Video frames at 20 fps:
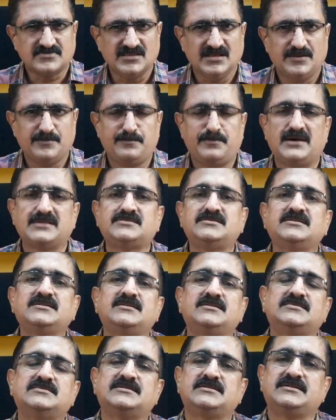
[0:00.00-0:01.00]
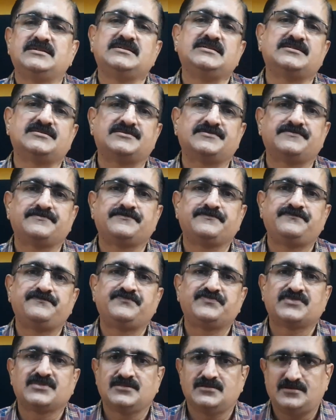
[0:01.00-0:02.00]
buzzing in the ear,
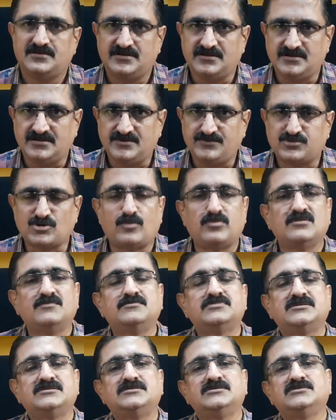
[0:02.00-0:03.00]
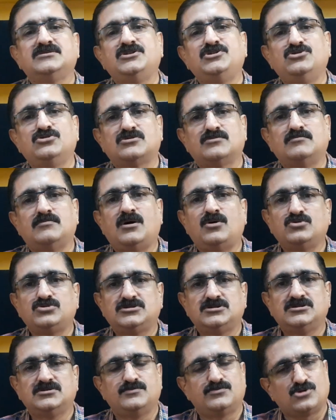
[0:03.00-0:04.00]
problems in your
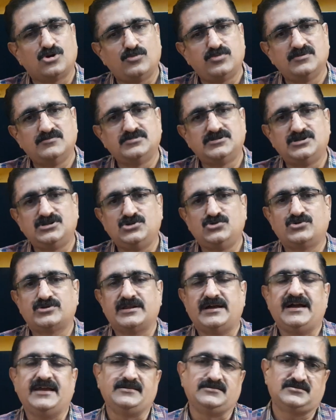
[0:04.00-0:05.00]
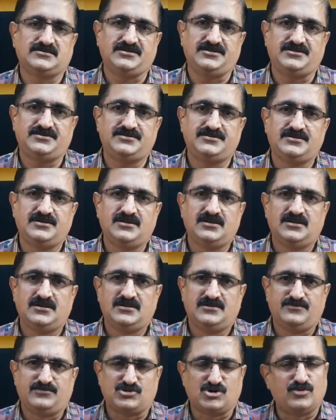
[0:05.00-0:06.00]
mouth, problems in your eyesight,
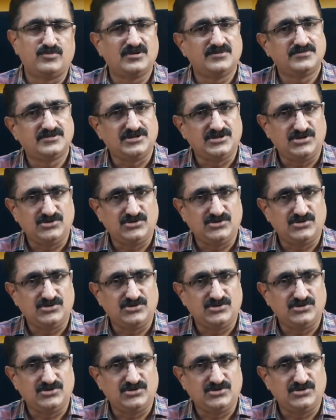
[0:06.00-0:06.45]
problems in